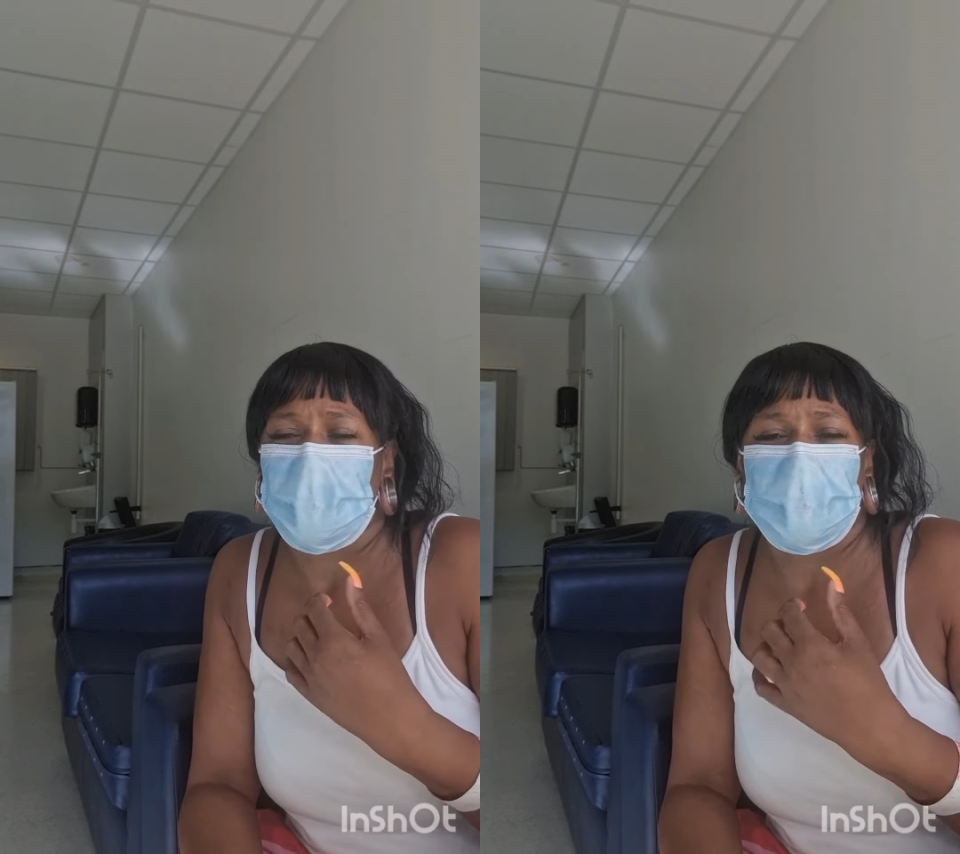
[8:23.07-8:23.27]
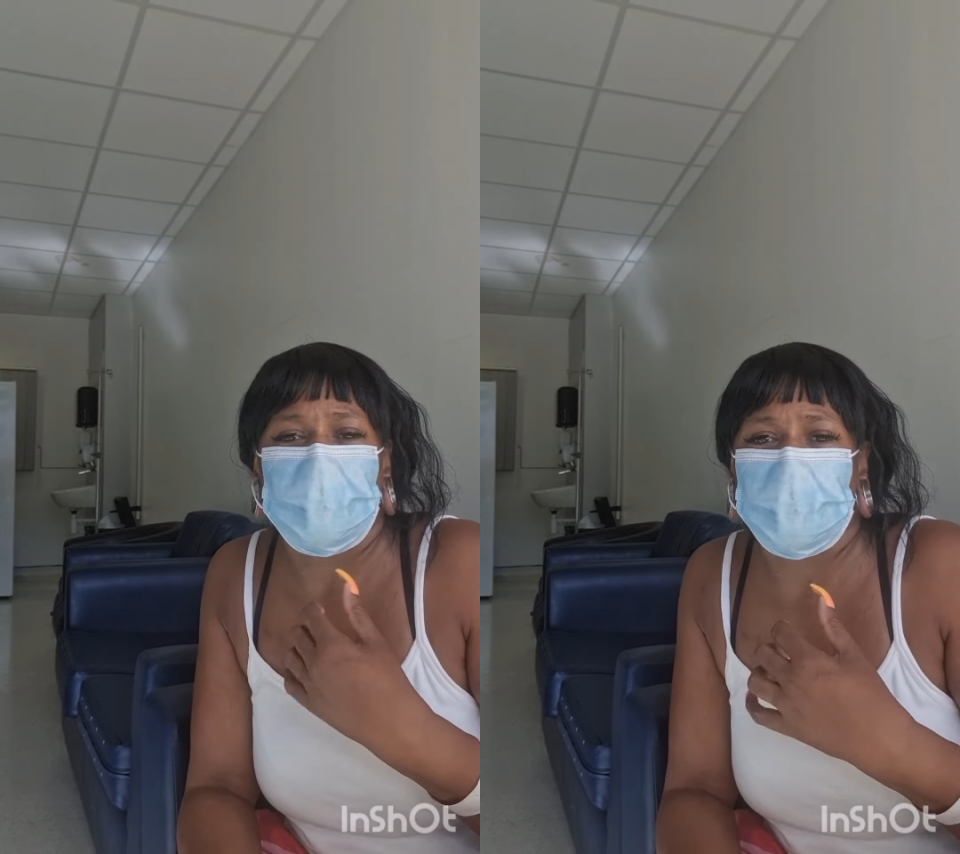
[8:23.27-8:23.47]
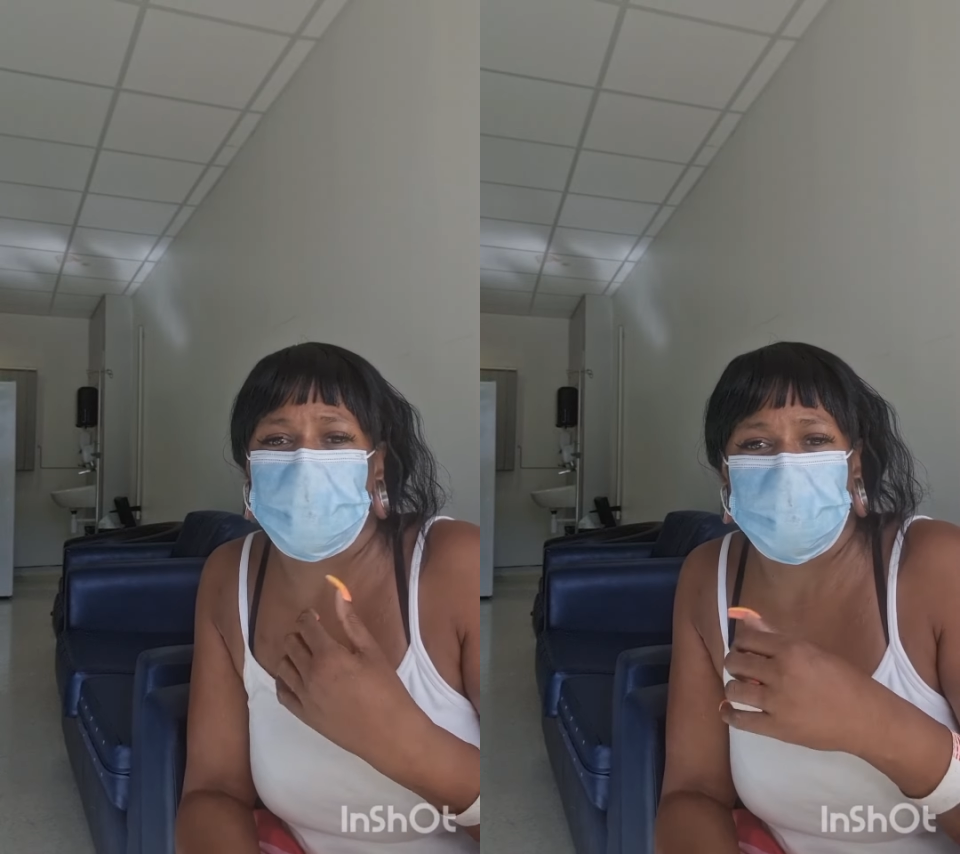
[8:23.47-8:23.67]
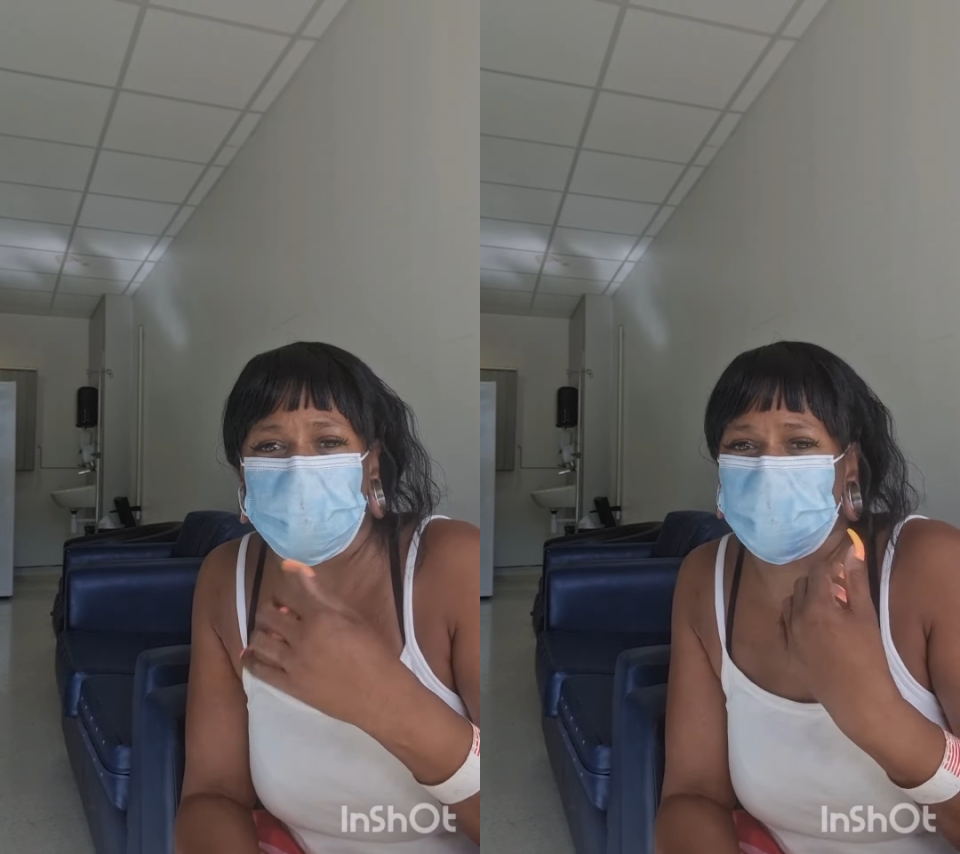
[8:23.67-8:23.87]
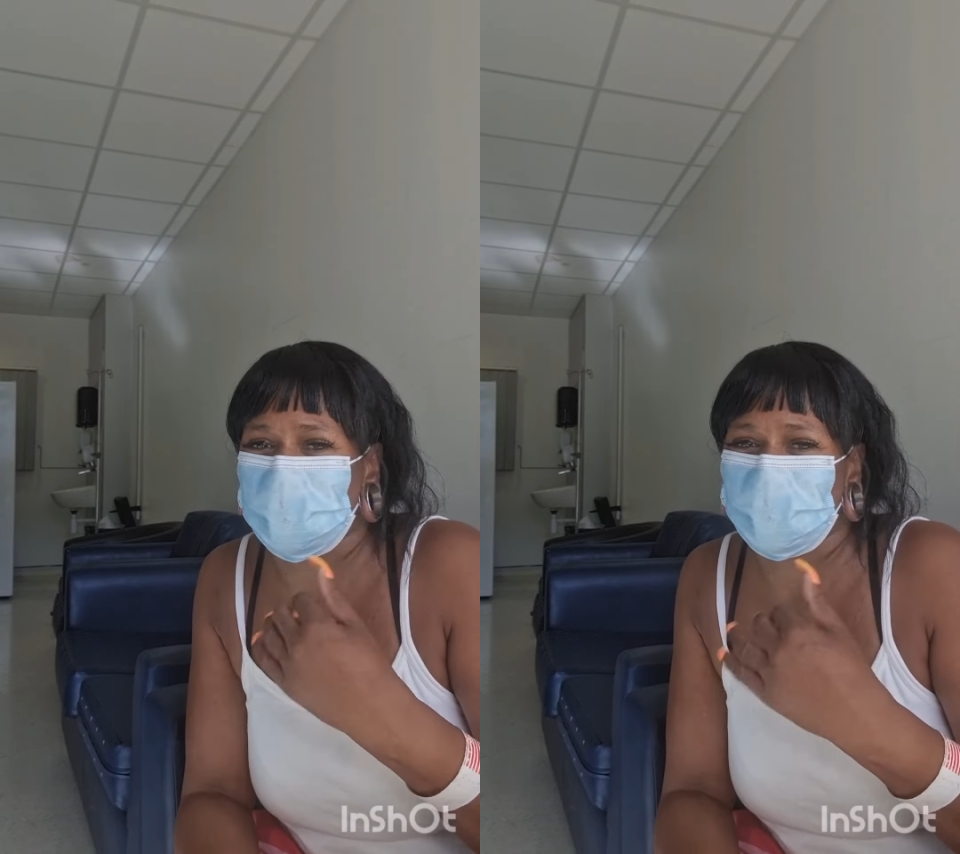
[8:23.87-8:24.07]
And that,
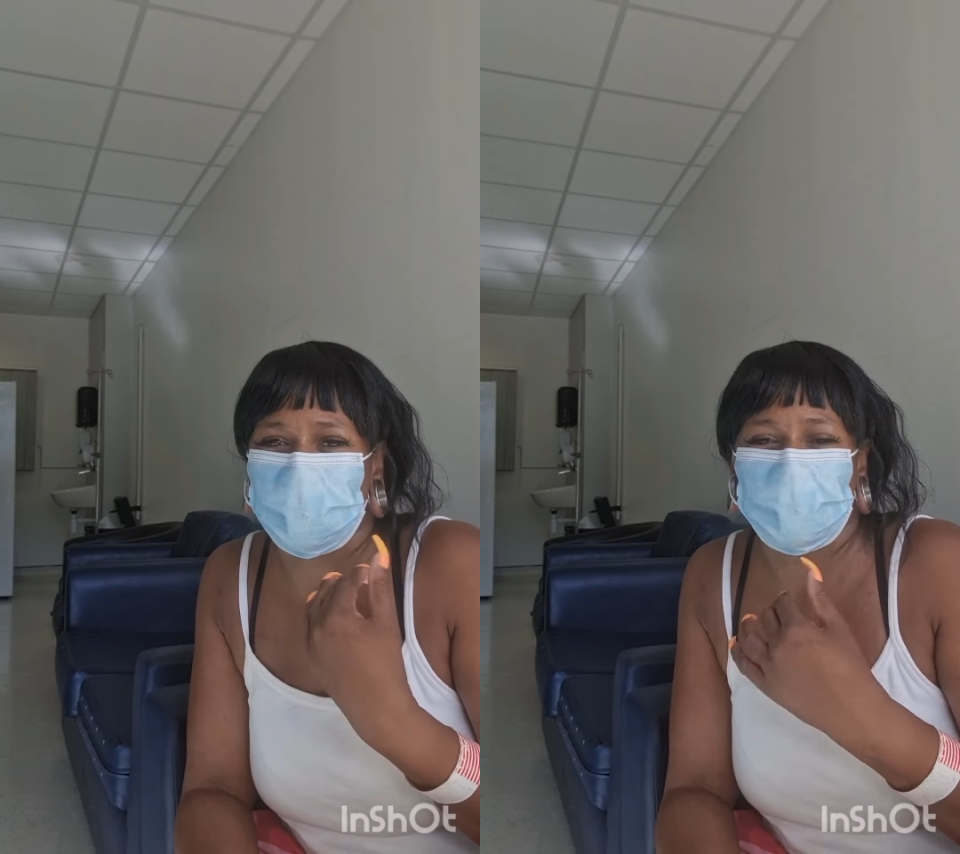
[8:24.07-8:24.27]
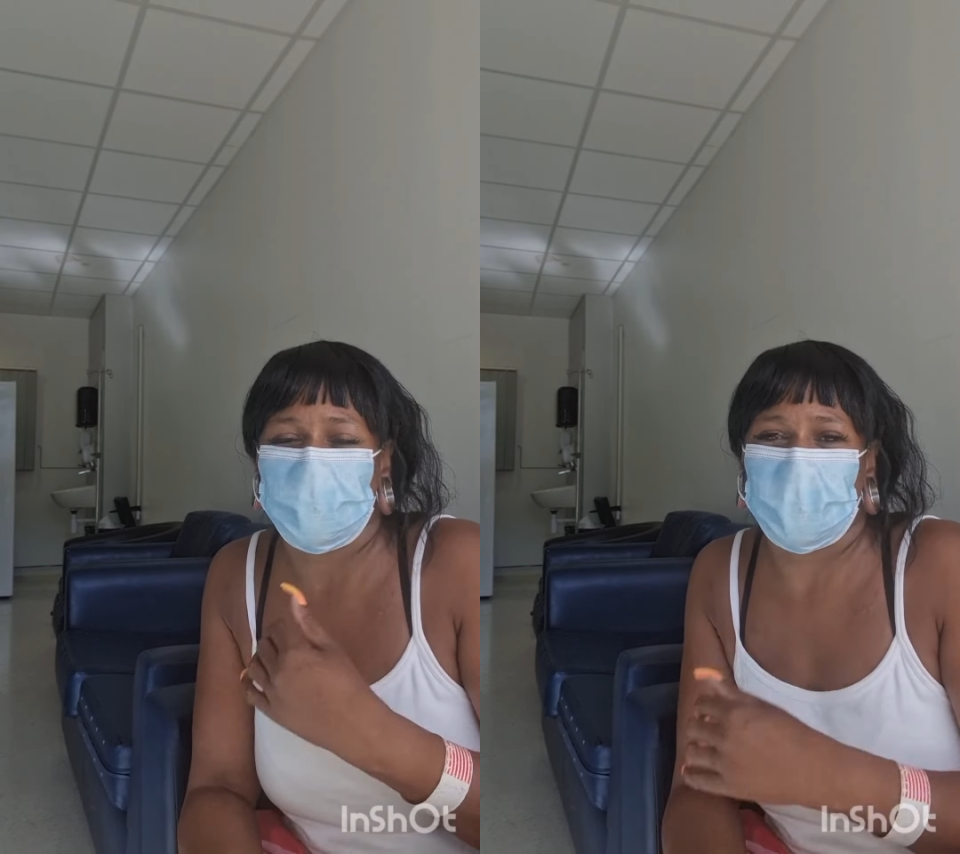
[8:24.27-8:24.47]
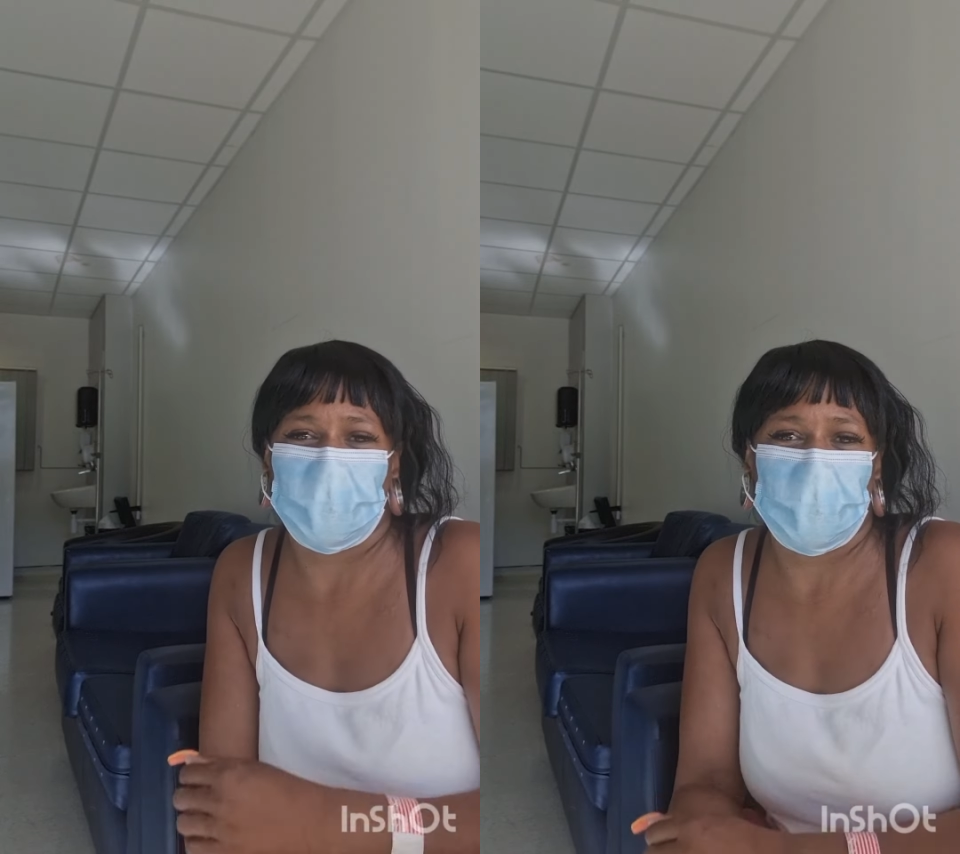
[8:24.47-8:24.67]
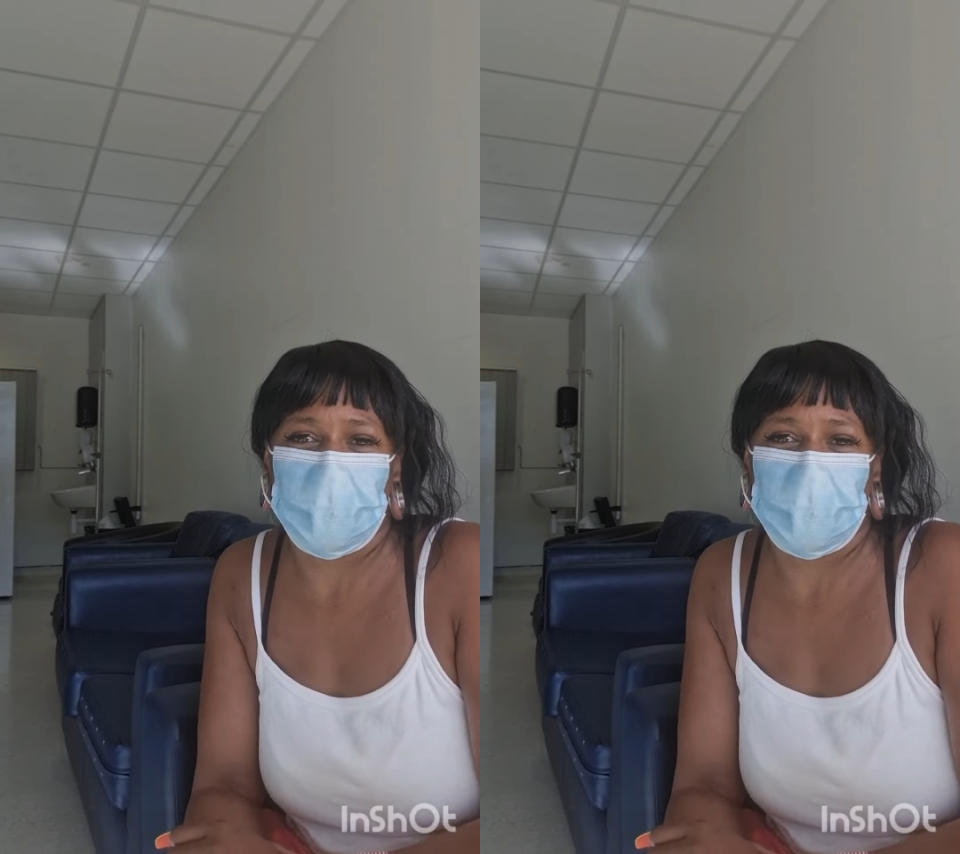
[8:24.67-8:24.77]
nah,